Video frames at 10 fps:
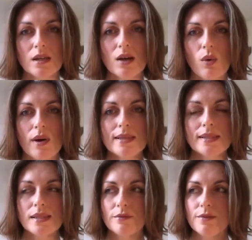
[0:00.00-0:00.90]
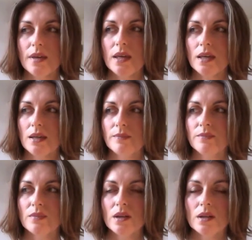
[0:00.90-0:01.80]
quite severe
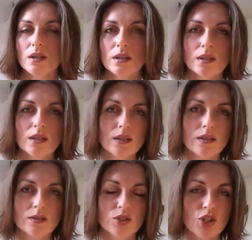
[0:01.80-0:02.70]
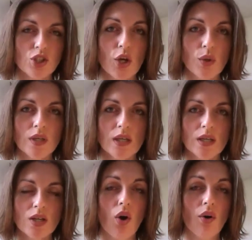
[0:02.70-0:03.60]

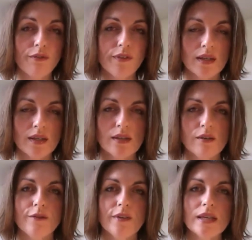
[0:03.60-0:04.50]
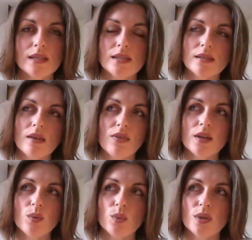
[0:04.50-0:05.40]
choking, coughing fits
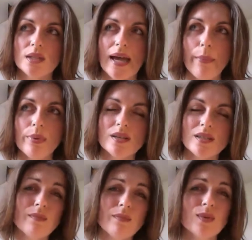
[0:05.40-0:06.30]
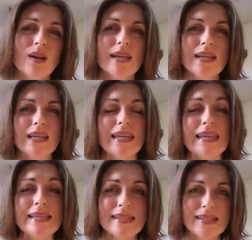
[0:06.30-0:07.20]
that would happen at times when I
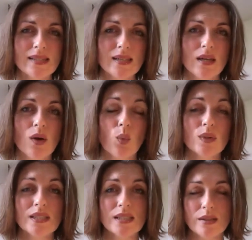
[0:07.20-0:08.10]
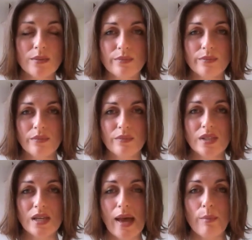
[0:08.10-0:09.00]
least wanted them
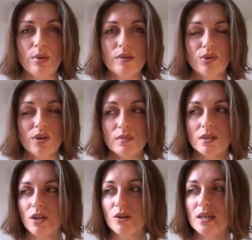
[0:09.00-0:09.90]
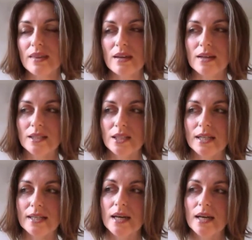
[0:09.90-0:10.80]
to happen, pretty much only then
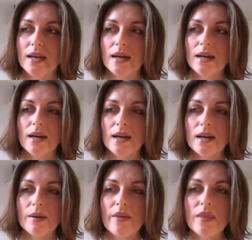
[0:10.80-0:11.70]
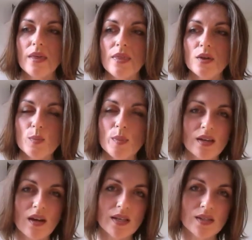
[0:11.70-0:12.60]
actually. And those would be
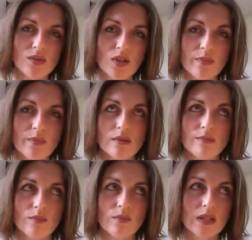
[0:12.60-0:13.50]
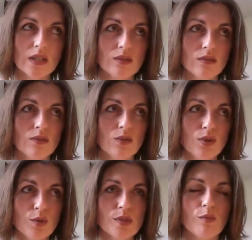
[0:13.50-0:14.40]
the kinds of times in
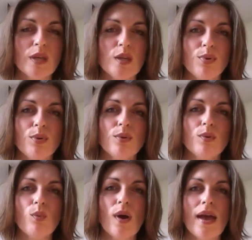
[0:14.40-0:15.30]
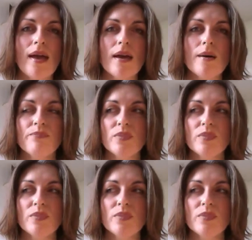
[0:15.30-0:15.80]
groups of people where